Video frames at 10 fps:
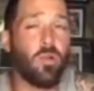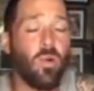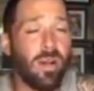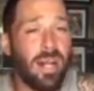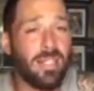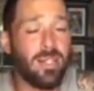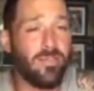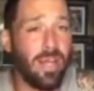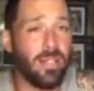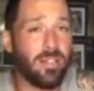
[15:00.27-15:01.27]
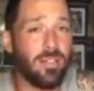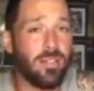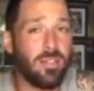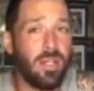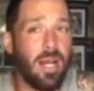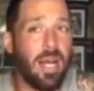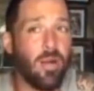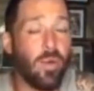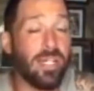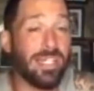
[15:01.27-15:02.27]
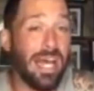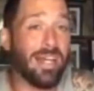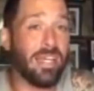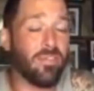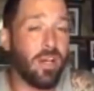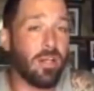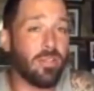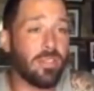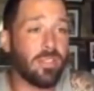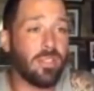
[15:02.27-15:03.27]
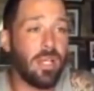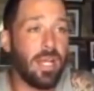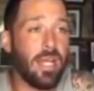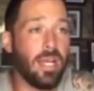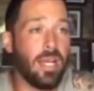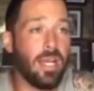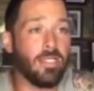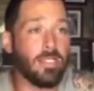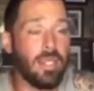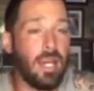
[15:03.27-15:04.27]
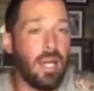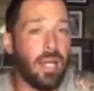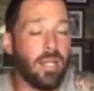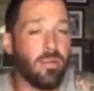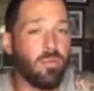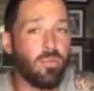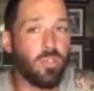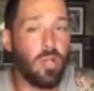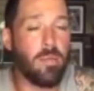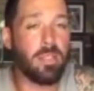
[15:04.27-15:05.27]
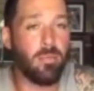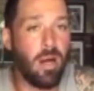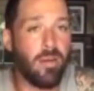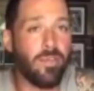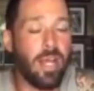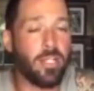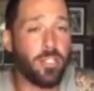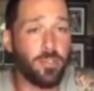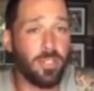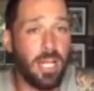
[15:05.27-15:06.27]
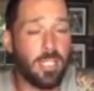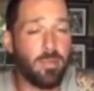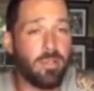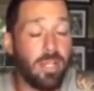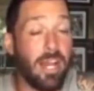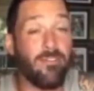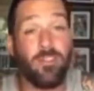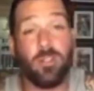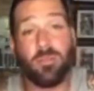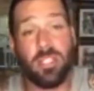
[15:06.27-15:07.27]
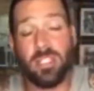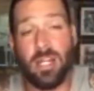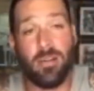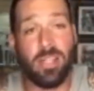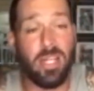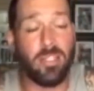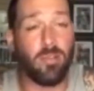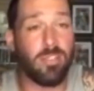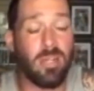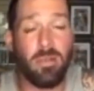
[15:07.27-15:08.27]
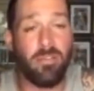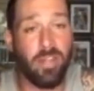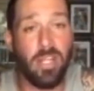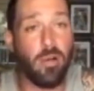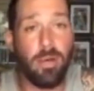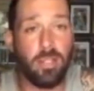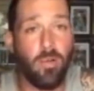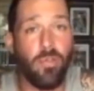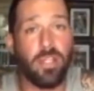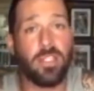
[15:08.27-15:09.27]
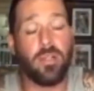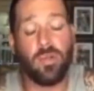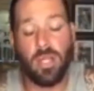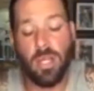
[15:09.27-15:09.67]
organize an event. I went and got gift cards, and I dropped them off at Children's Hospital, and I filmed the entire thing. So it's going to be a video about the whole thing too.